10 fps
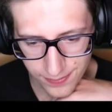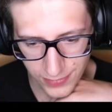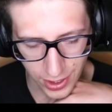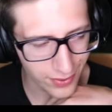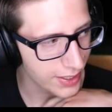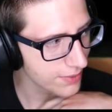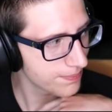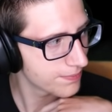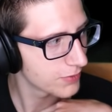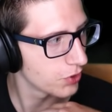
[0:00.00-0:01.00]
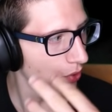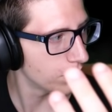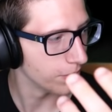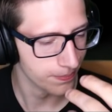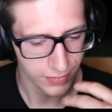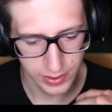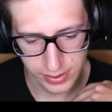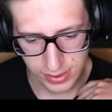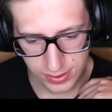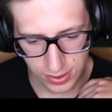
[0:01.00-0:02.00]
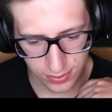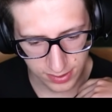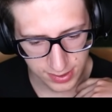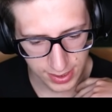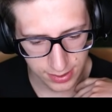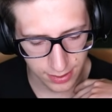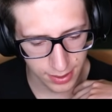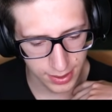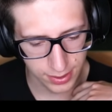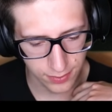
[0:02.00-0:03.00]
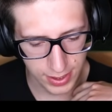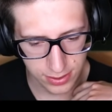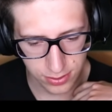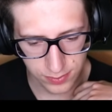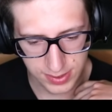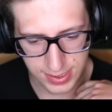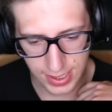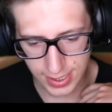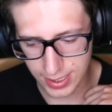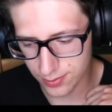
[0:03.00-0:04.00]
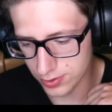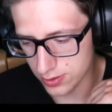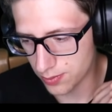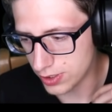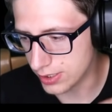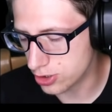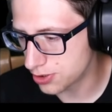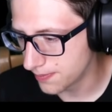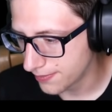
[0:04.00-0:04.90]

Alright, cool. So it looks like Grey Goo was not able to breach.